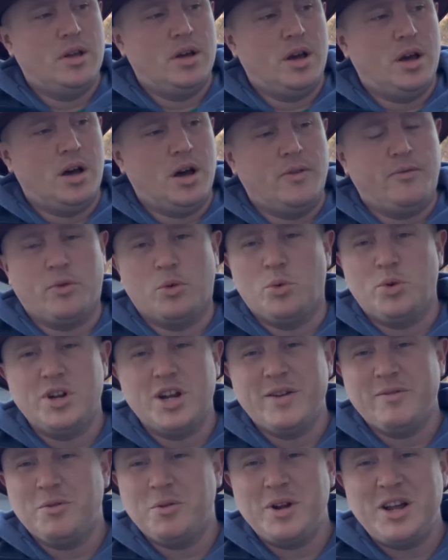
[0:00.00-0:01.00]
For
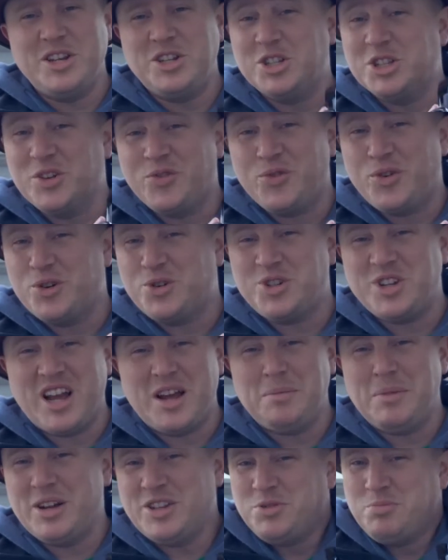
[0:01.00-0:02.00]
whatever reason, the first
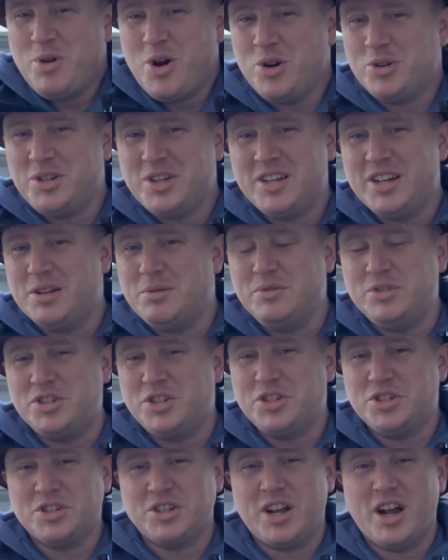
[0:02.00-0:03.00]
time I smoked it, it was
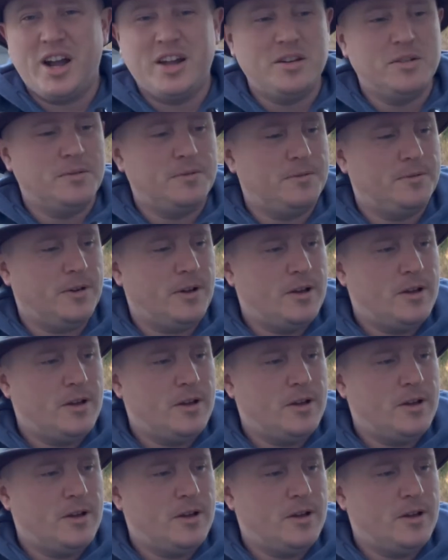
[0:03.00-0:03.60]
just kind of